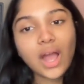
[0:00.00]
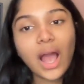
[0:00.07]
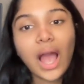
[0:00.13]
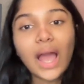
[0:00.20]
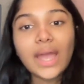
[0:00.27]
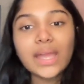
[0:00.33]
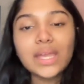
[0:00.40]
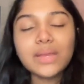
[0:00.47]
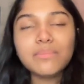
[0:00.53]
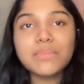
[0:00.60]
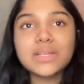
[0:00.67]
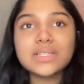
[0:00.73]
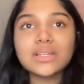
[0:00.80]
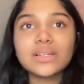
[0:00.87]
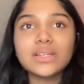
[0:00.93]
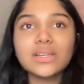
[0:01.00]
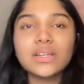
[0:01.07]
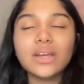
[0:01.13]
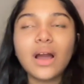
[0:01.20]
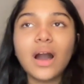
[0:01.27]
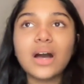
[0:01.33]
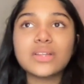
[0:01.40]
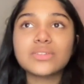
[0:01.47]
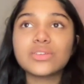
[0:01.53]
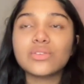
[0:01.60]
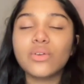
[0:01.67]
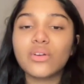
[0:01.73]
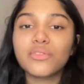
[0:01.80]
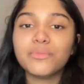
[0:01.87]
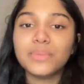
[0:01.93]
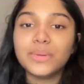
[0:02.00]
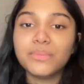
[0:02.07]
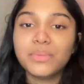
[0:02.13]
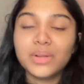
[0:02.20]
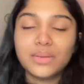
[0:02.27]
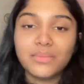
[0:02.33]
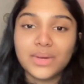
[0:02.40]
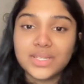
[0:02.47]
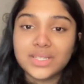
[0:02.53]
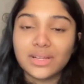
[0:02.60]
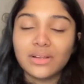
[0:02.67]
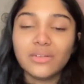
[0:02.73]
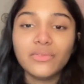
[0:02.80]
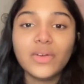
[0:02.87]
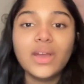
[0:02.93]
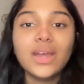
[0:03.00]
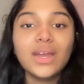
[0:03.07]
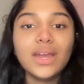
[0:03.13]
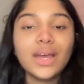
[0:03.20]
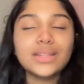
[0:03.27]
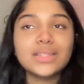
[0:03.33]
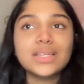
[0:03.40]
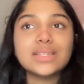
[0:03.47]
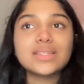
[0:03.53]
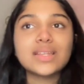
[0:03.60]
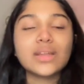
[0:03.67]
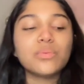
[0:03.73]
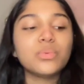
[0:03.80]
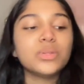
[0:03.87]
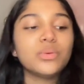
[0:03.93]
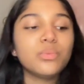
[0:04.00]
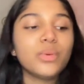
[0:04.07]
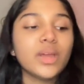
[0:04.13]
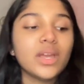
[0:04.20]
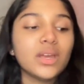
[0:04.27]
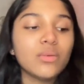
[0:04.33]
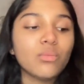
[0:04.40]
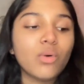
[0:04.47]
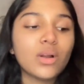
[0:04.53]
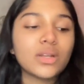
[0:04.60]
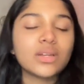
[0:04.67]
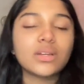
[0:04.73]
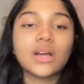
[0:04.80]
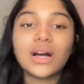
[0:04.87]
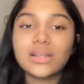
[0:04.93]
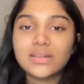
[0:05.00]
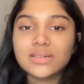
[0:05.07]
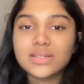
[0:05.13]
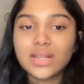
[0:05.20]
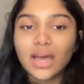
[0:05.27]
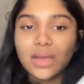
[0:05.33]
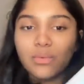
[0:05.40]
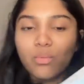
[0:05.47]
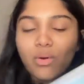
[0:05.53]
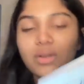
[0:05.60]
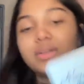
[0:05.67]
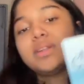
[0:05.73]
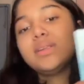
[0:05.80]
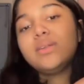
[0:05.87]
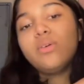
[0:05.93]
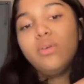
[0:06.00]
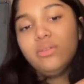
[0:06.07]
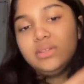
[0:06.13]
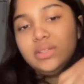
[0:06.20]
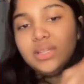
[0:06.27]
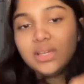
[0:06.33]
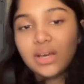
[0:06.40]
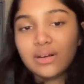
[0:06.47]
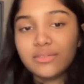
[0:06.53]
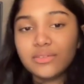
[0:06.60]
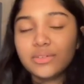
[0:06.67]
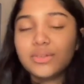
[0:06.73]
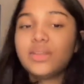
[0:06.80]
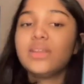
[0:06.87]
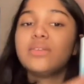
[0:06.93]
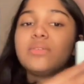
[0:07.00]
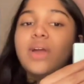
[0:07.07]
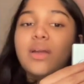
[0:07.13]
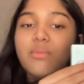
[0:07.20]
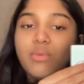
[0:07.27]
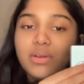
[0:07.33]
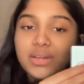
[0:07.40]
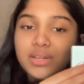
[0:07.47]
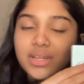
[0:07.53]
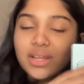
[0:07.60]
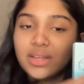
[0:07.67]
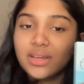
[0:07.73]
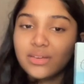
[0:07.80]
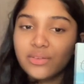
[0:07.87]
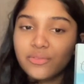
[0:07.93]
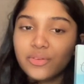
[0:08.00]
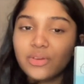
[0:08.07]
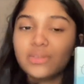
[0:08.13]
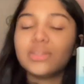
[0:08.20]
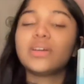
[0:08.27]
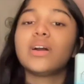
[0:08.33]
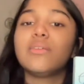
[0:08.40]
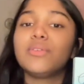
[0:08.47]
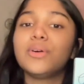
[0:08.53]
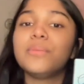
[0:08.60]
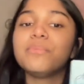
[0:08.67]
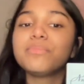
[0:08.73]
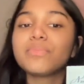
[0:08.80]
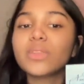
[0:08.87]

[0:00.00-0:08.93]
I basically asked a lot of people myself, and they said with the way what colors I wanted on the cover, and I wanted calligraphy on the cover,